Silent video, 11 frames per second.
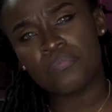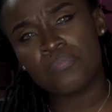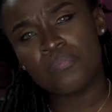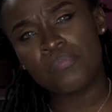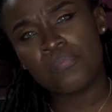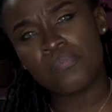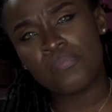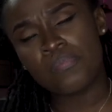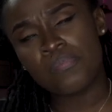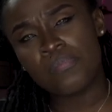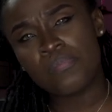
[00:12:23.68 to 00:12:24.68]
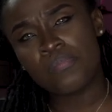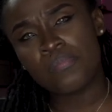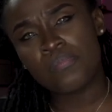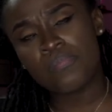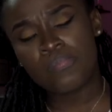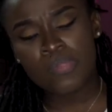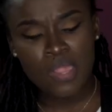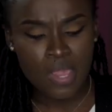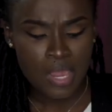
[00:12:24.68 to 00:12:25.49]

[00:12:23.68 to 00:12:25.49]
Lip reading: (no one is talking)